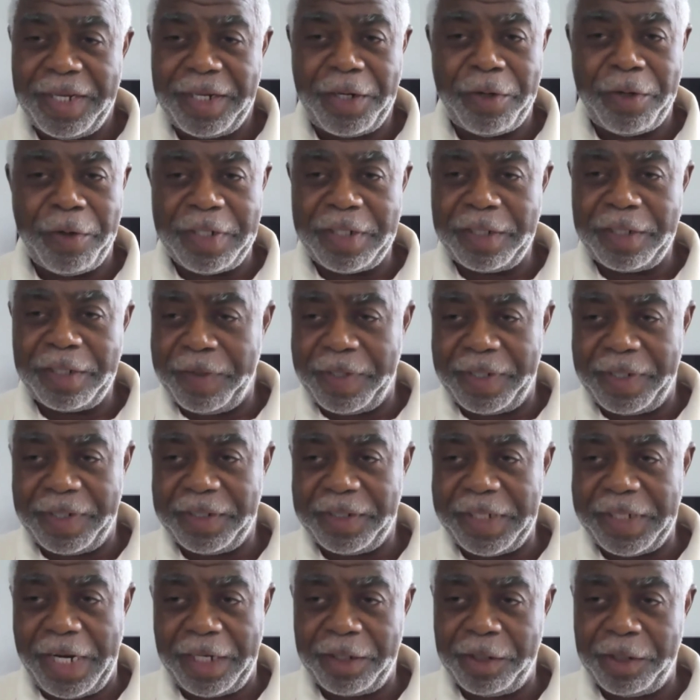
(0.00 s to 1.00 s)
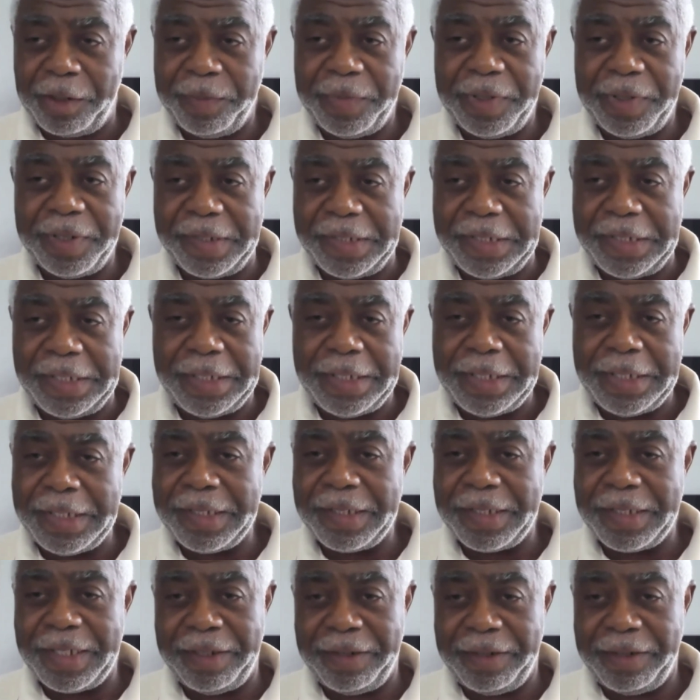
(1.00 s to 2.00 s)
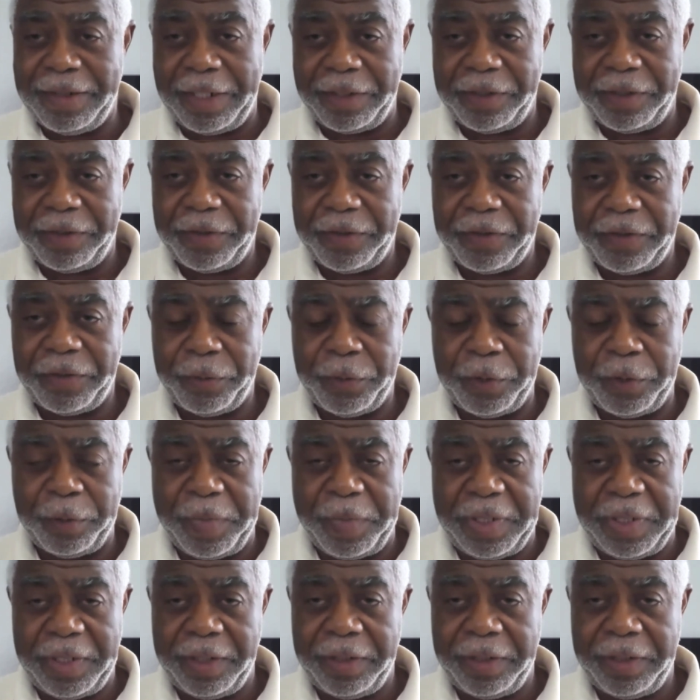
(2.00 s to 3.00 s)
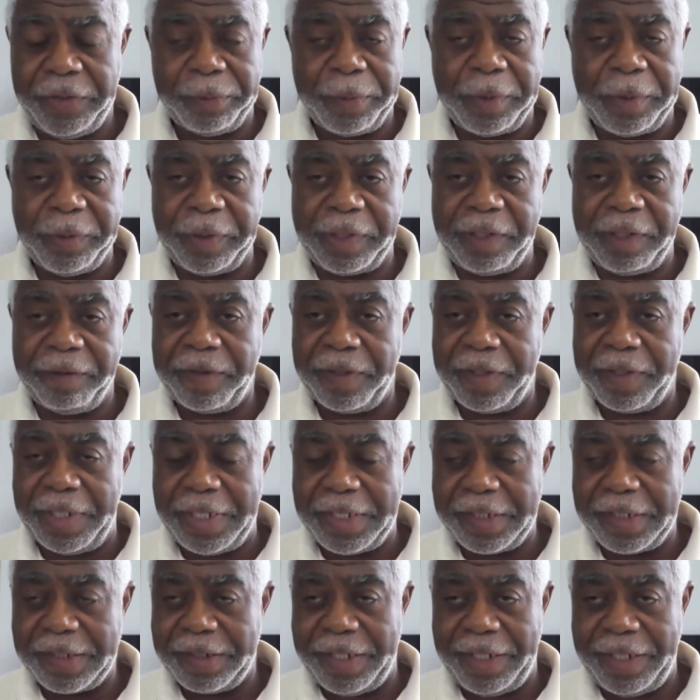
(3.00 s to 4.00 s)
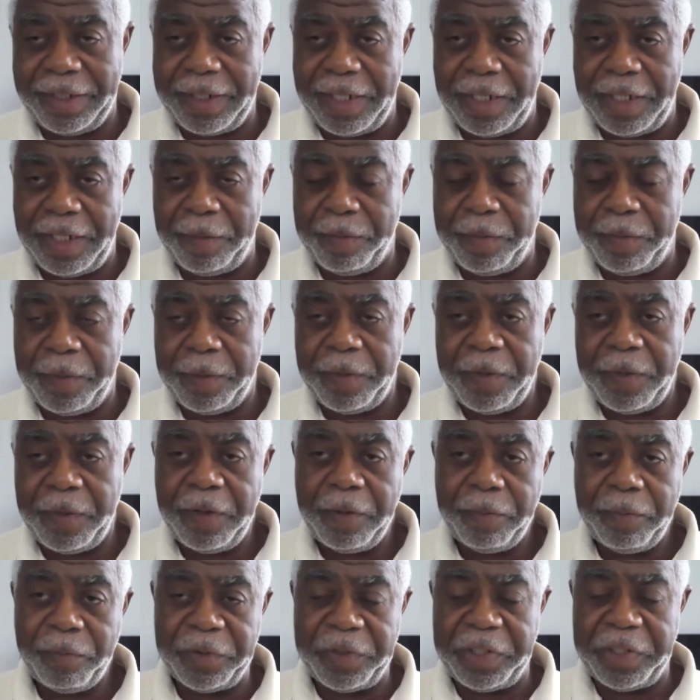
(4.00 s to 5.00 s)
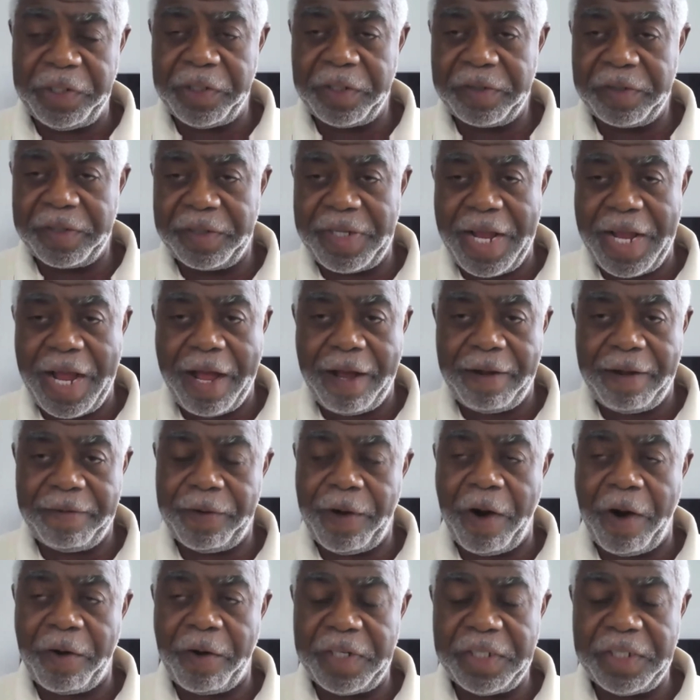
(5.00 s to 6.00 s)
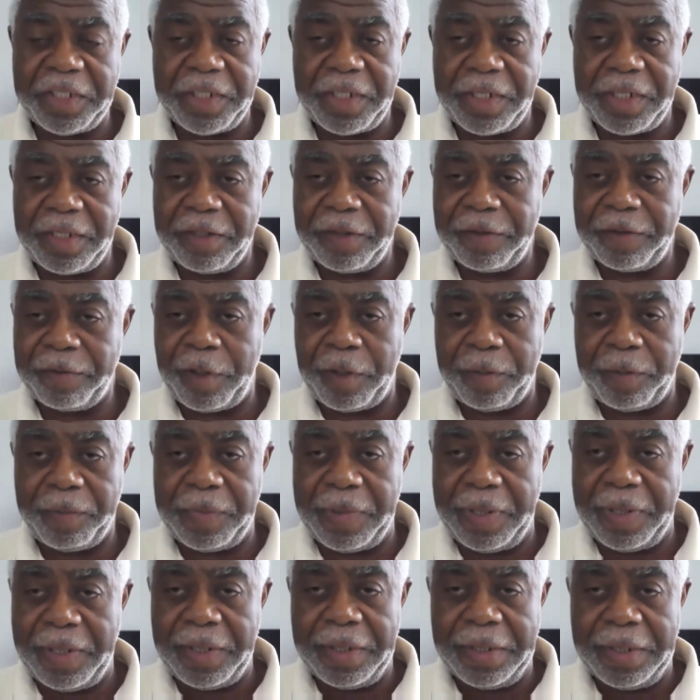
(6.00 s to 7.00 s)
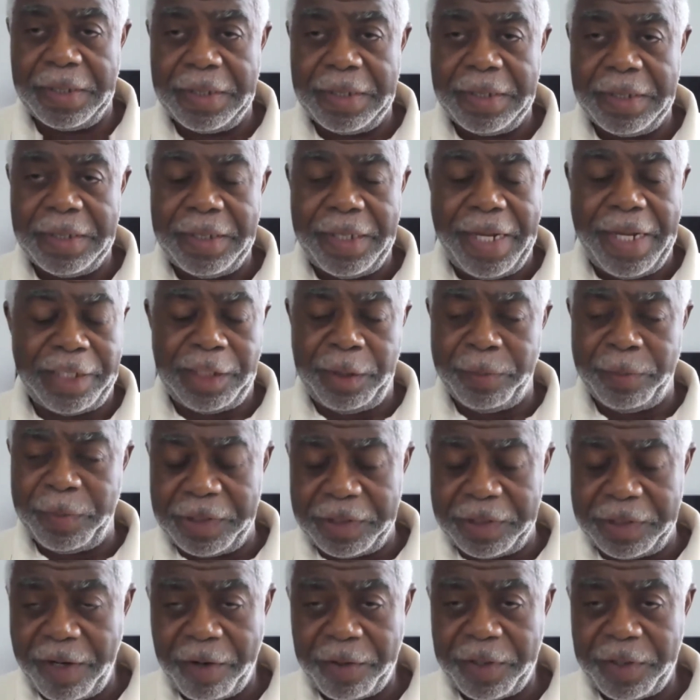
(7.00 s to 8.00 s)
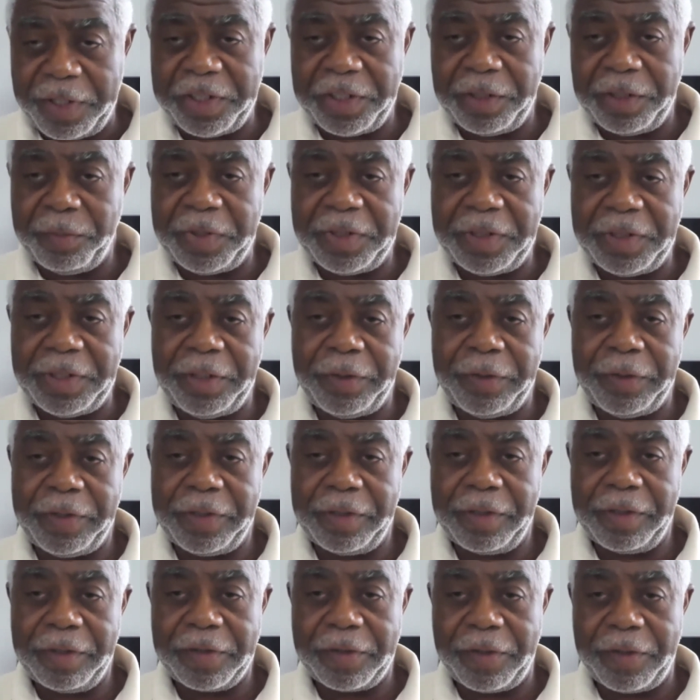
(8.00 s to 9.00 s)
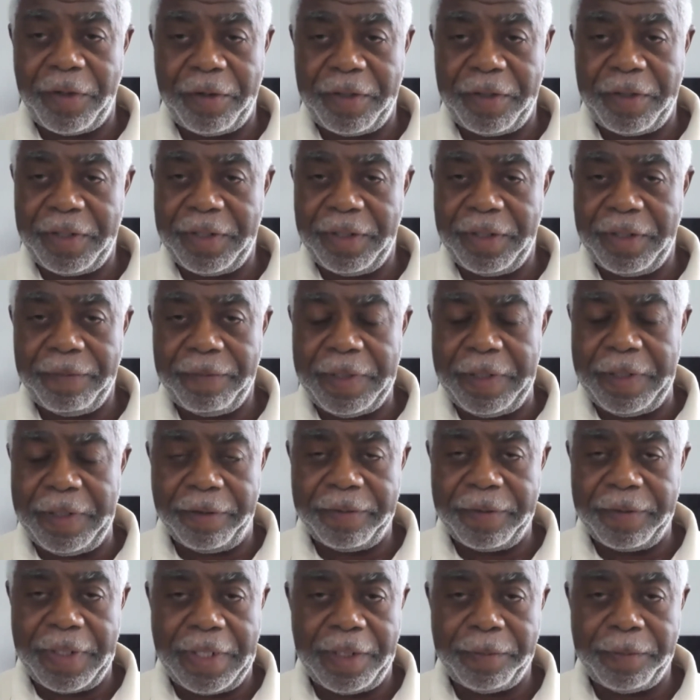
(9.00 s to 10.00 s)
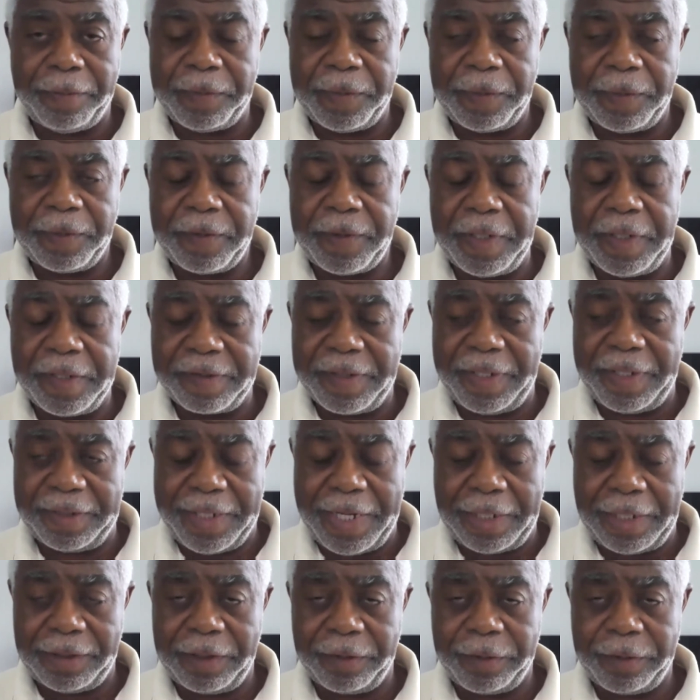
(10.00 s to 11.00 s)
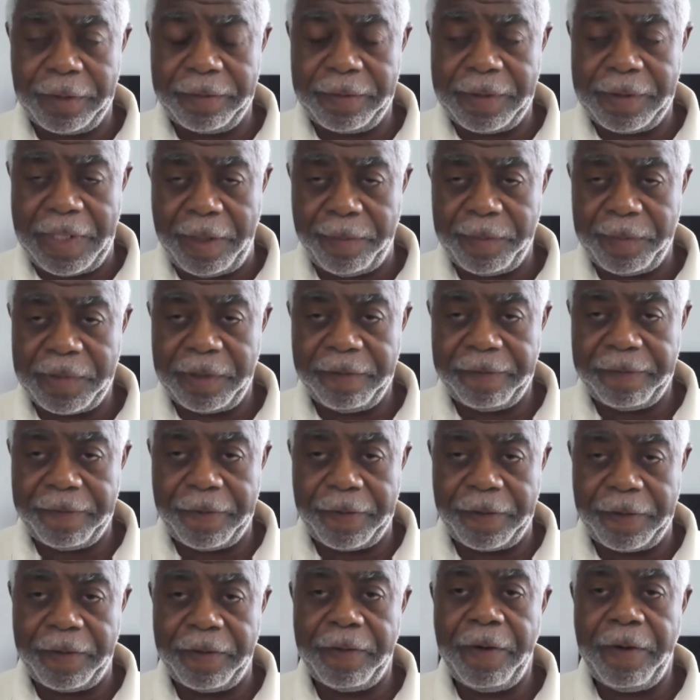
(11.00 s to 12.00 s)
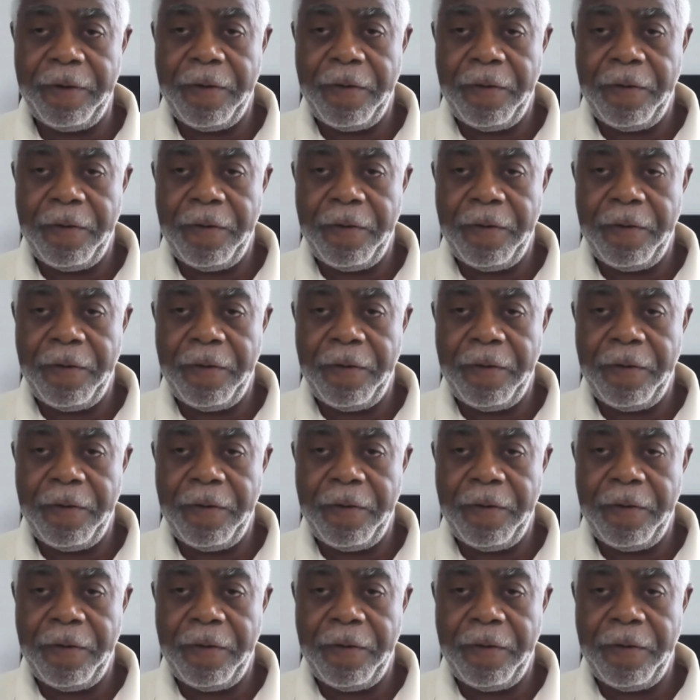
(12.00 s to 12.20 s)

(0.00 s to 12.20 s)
creutzfeldt disease, and that would be you were looking for things like um, materials that have origins from animal in origin materials or you know um, things like that that would um, confer